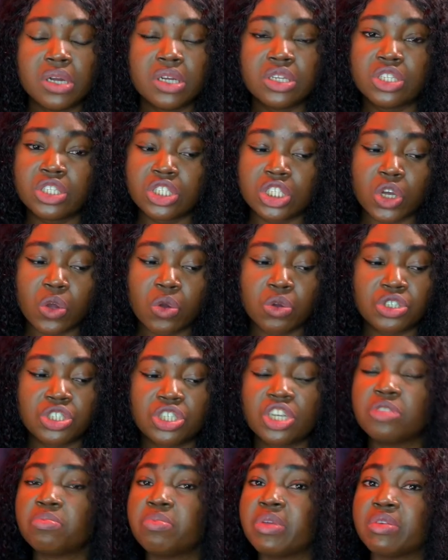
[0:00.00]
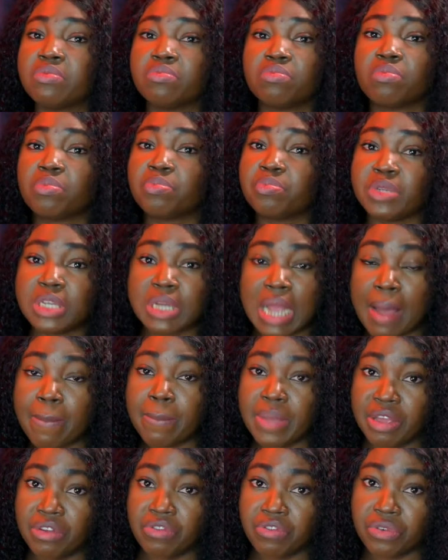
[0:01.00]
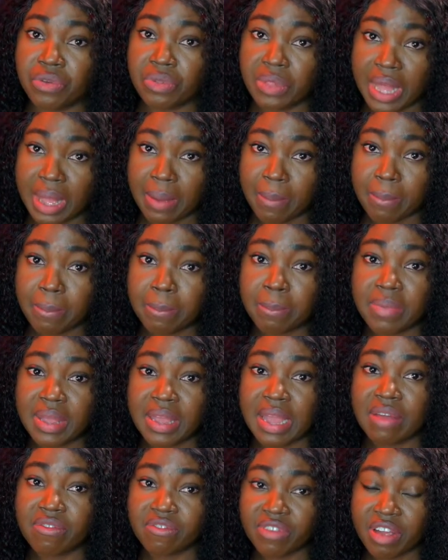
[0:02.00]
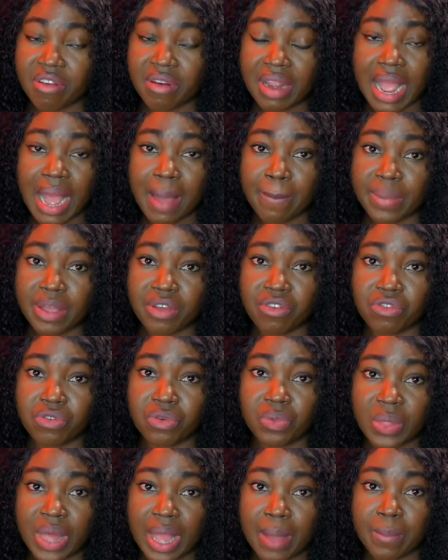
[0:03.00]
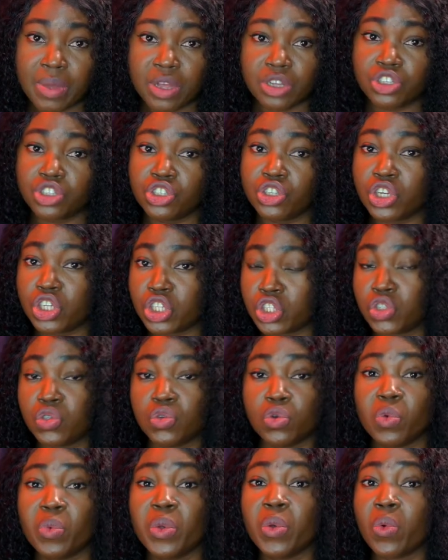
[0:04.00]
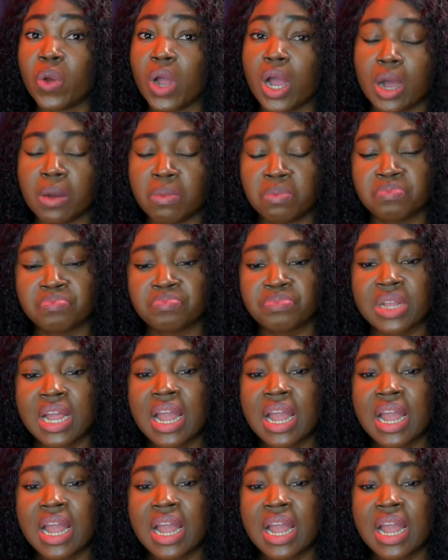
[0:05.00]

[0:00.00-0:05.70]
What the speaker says: So just be happy for them. Be very happy for them, because yours too will come.